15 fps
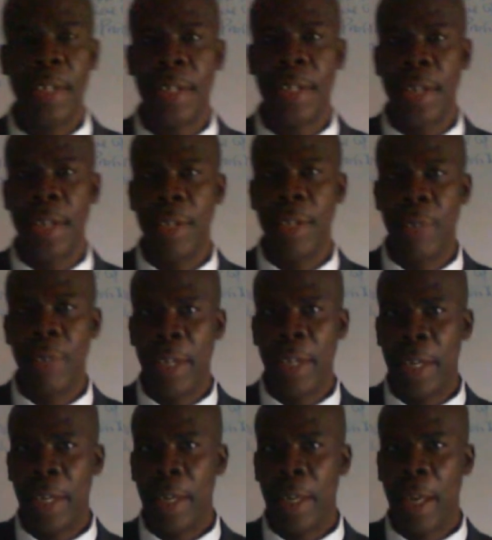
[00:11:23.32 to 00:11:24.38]
doesn't really
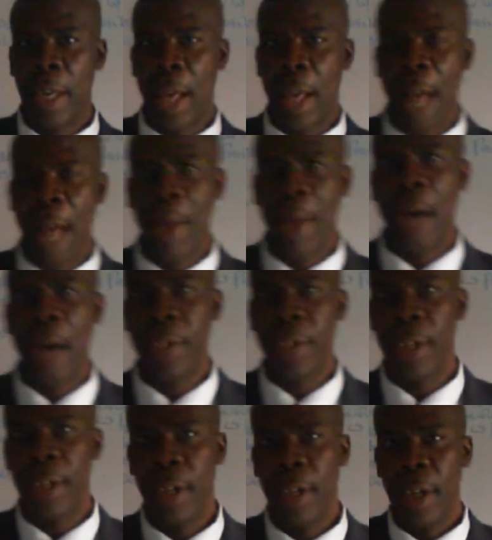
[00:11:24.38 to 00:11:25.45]
come out
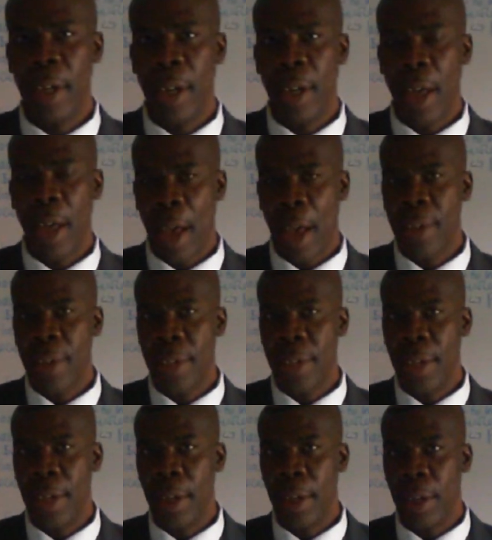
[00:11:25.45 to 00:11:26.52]
as
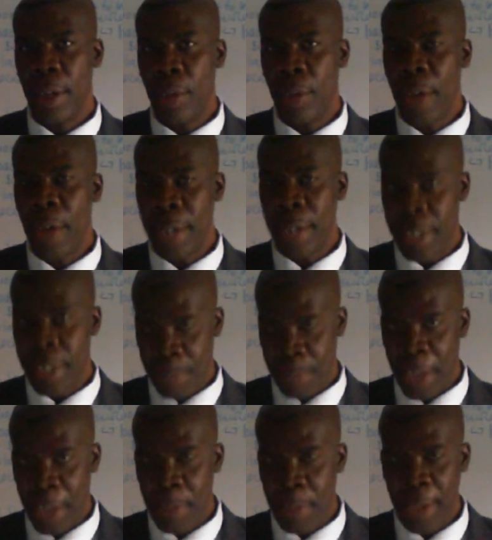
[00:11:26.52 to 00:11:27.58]
good as
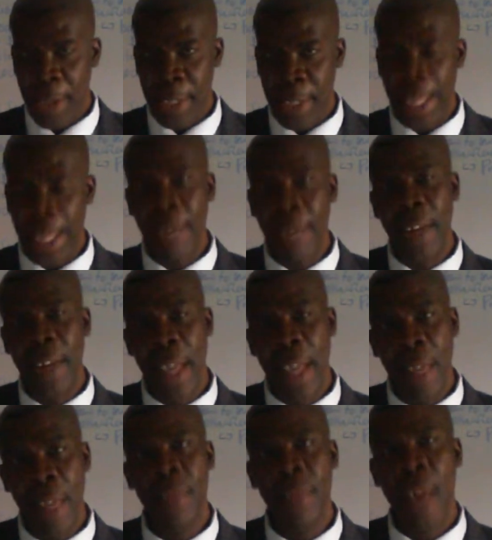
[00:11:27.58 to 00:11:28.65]
expected. Even
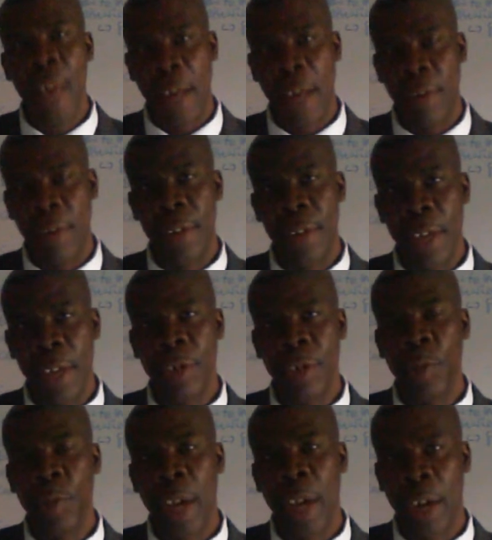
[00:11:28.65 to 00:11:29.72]
in that, when things don't
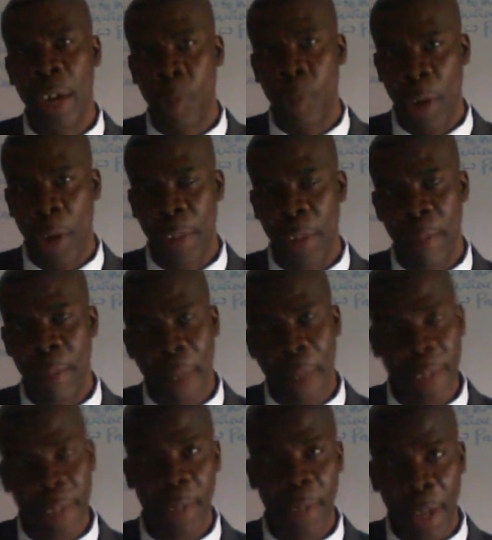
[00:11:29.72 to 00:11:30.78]
work out well, there
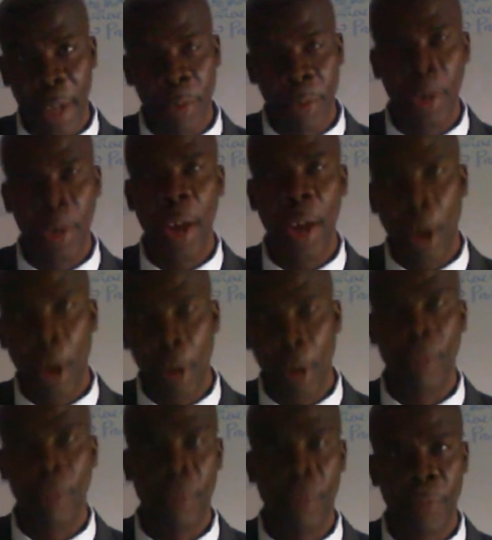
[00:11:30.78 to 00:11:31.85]
must be a way
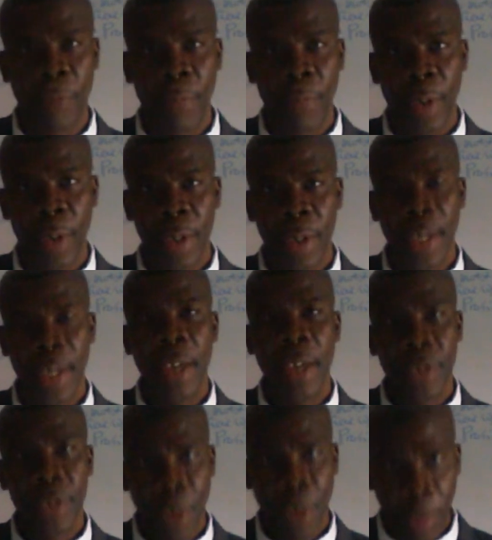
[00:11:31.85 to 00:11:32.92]
of saying
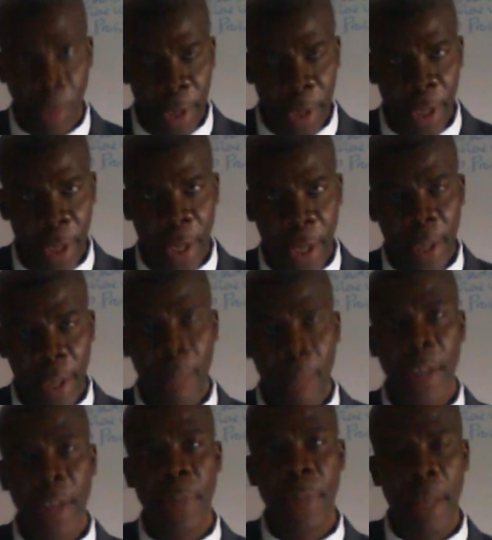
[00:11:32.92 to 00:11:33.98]
sorry. There
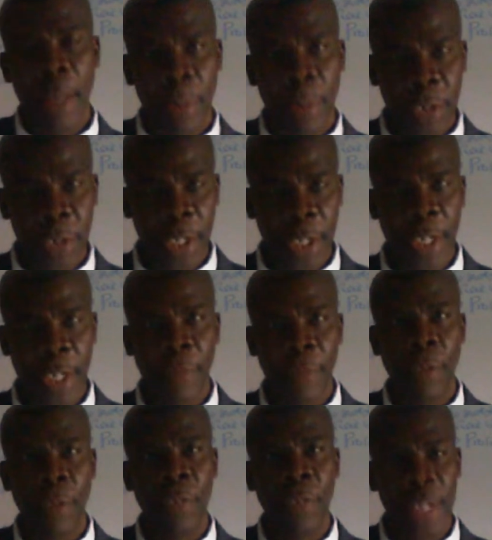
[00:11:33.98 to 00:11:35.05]
must be a procedure
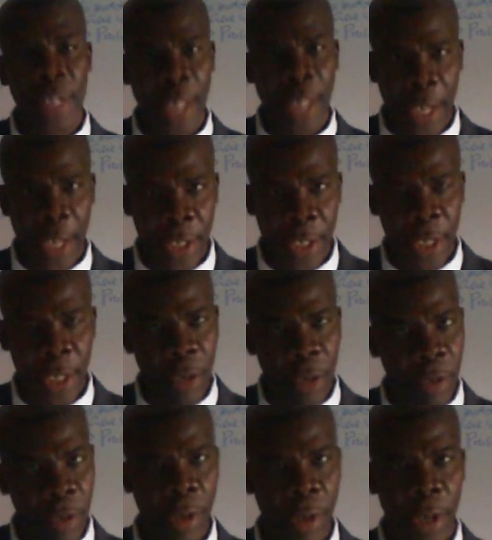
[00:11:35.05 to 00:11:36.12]
for vindication to
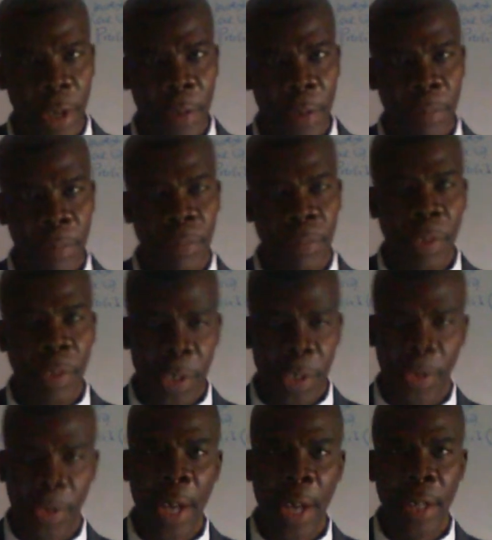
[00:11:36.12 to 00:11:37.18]
look. We
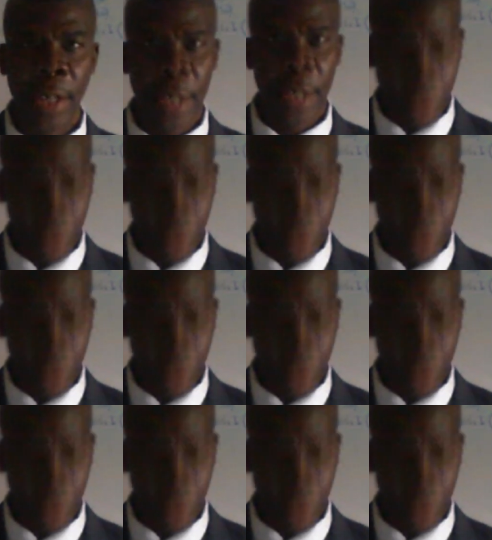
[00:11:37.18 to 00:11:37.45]
tried, it didn't